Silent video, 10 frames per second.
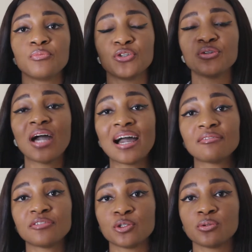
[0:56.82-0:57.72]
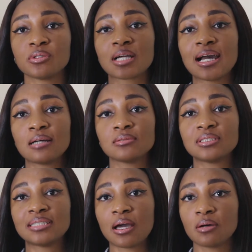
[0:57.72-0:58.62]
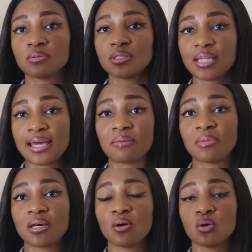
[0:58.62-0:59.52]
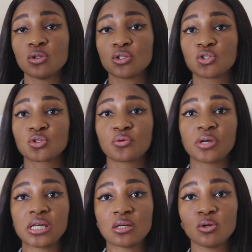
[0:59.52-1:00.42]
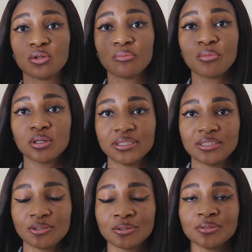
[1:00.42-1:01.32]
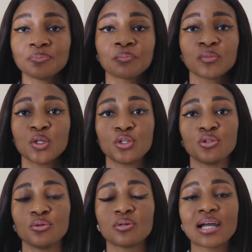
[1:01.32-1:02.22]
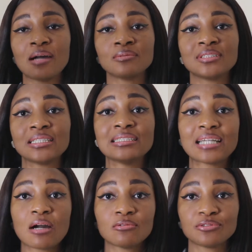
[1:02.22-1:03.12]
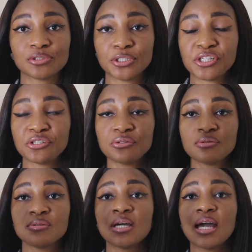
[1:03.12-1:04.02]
you have your countdown timer on the screen, on the monitor, you know, counting down for you,